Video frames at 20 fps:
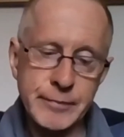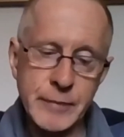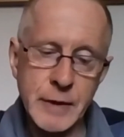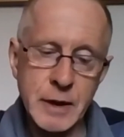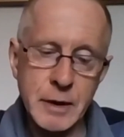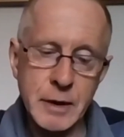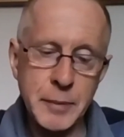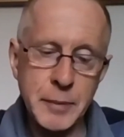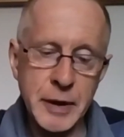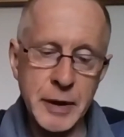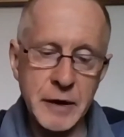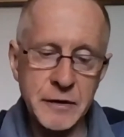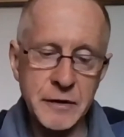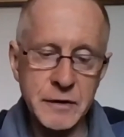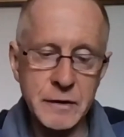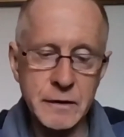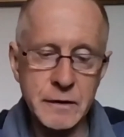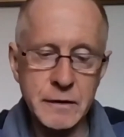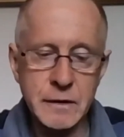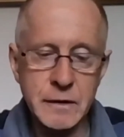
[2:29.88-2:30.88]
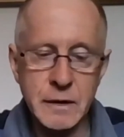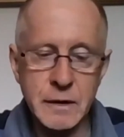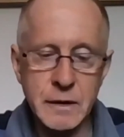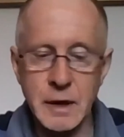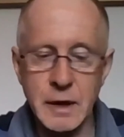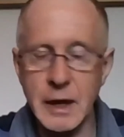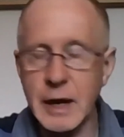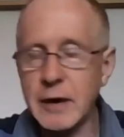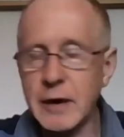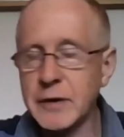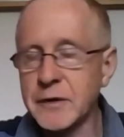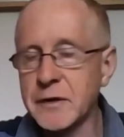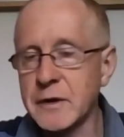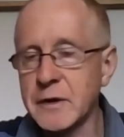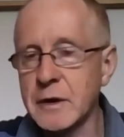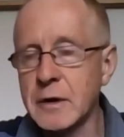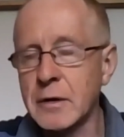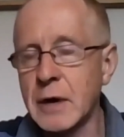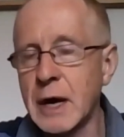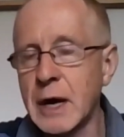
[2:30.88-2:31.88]
the peasant and the
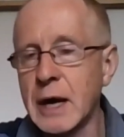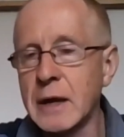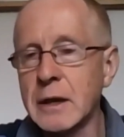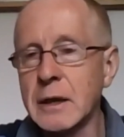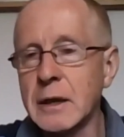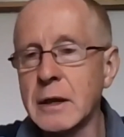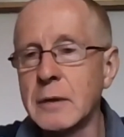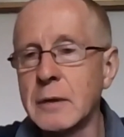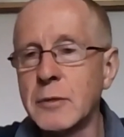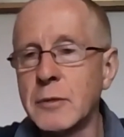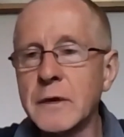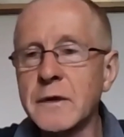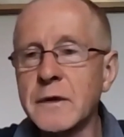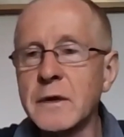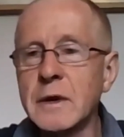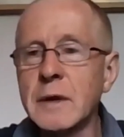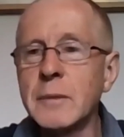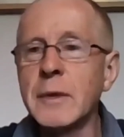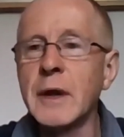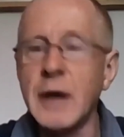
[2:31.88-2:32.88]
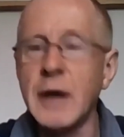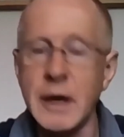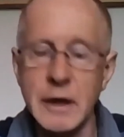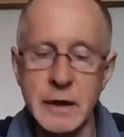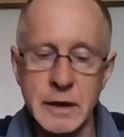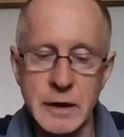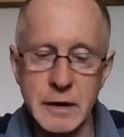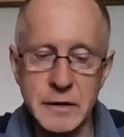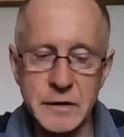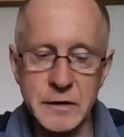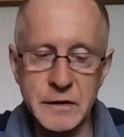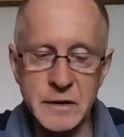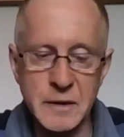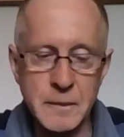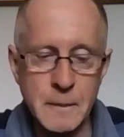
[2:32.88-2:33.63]
aristocrat, Muslim, the atheist,